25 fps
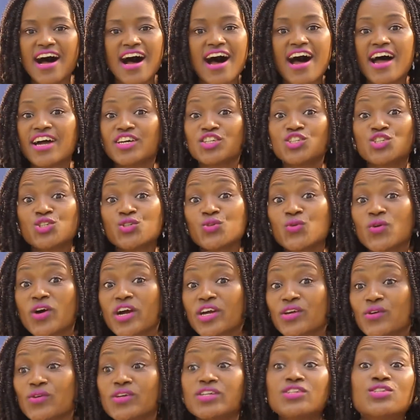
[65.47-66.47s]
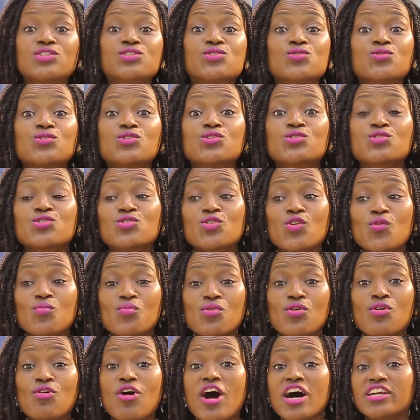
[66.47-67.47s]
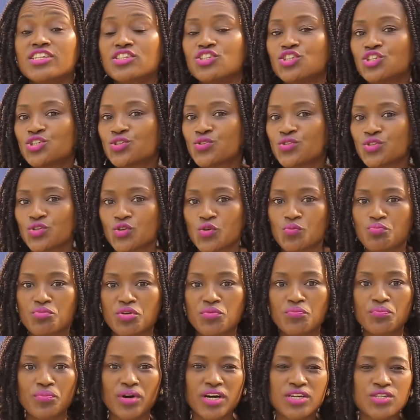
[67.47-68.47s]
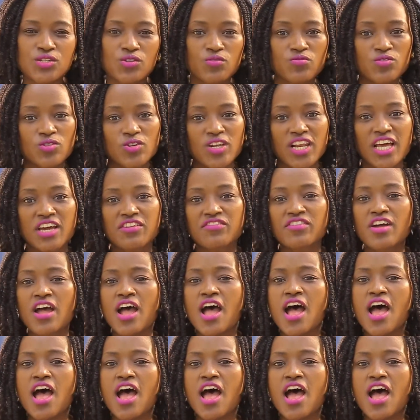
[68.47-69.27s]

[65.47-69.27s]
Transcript: I assure you, it's not normal and it should not be part of your life.